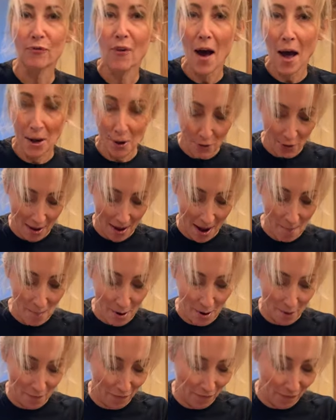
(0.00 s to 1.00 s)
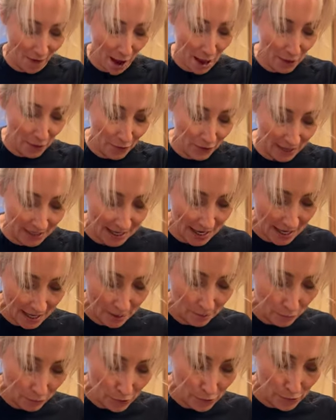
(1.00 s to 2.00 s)
Follow, follow the
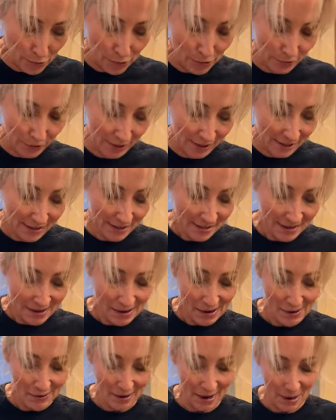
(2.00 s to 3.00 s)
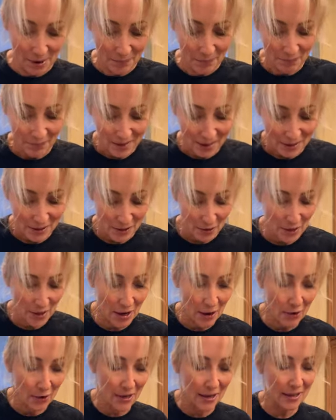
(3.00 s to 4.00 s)
damn rules. Okay, so
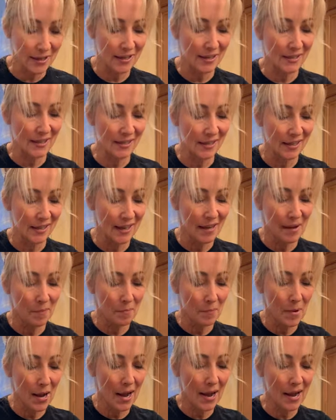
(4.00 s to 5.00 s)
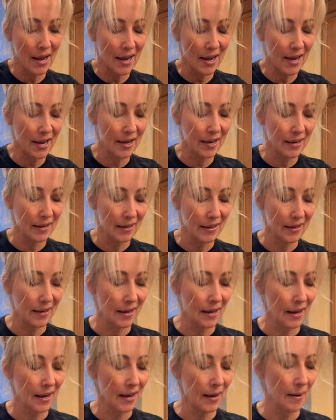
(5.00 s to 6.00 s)
there is my
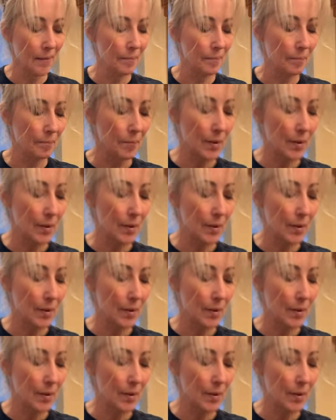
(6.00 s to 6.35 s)
um,